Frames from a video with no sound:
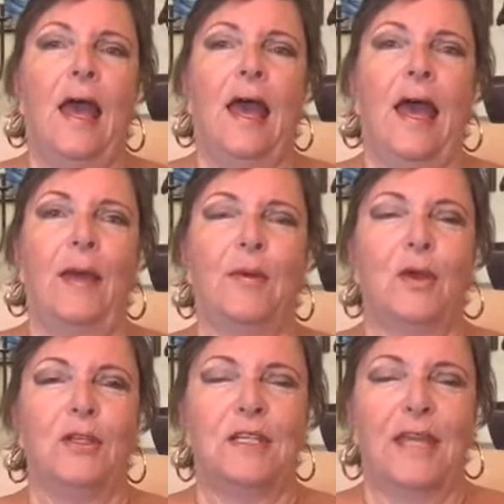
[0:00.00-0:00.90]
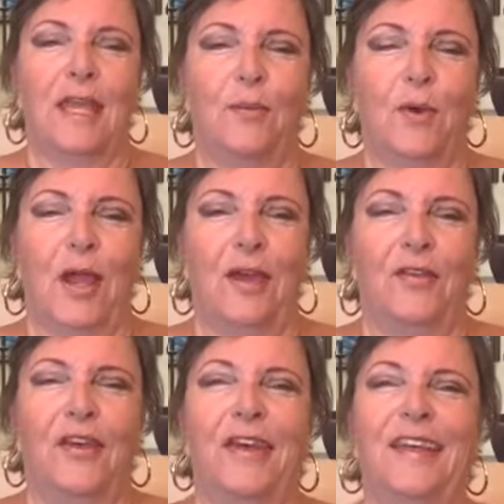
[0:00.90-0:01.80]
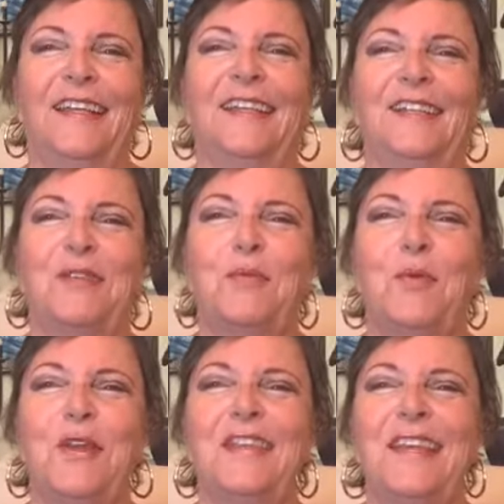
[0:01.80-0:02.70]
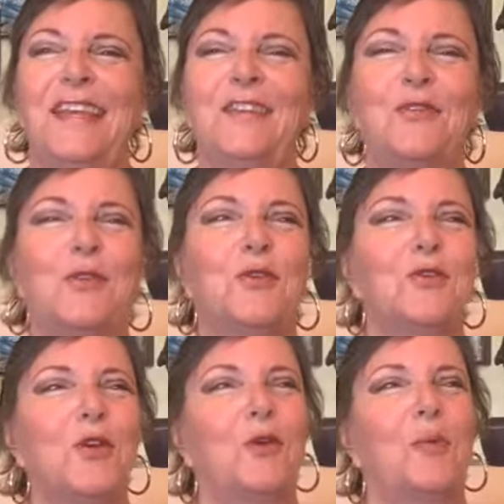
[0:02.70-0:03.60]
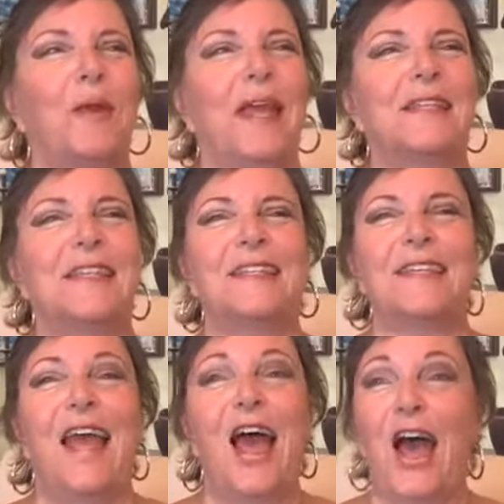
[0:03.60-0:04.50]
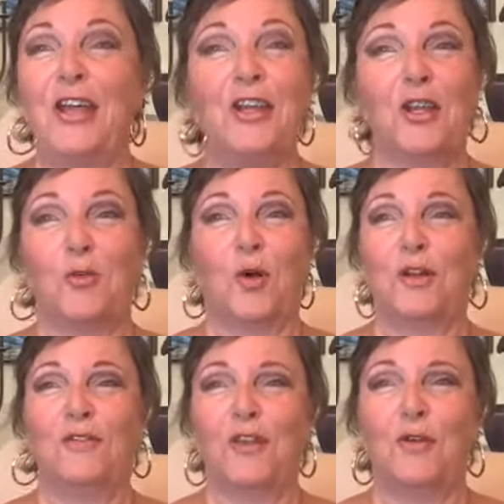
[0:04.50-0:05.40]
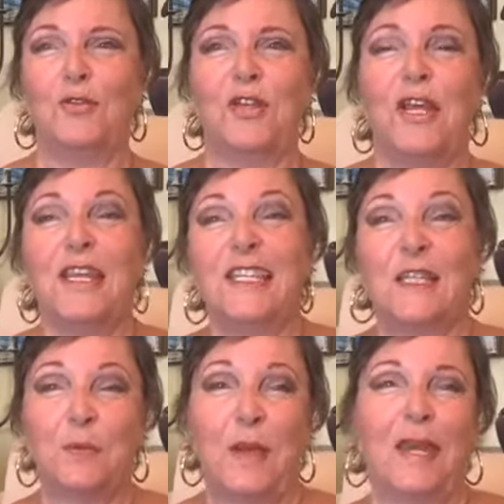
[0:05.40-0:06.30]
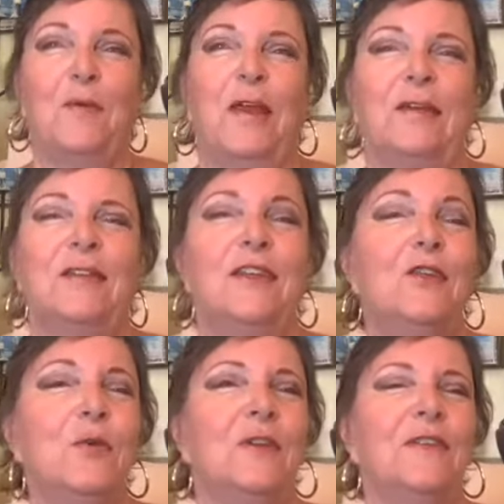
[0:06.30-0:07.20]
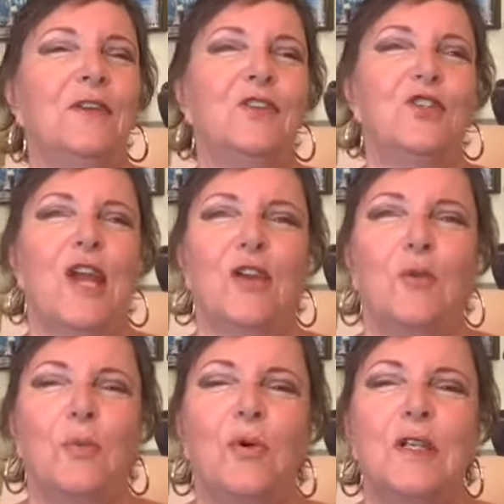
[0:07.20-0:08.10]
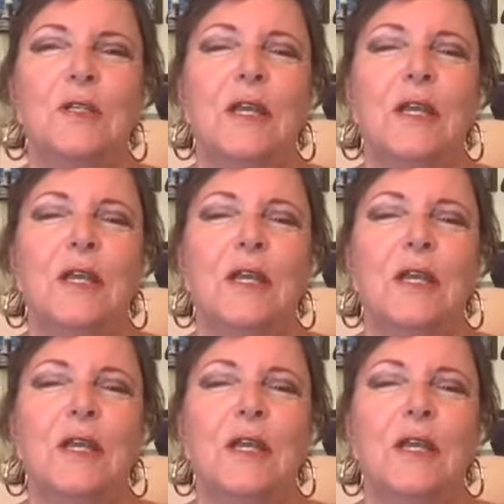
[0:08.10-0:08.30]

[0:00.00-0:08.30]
And we're going to take a breath, breathing in through your solar plexus, another one of those spinning wheels, another one of those chakra points,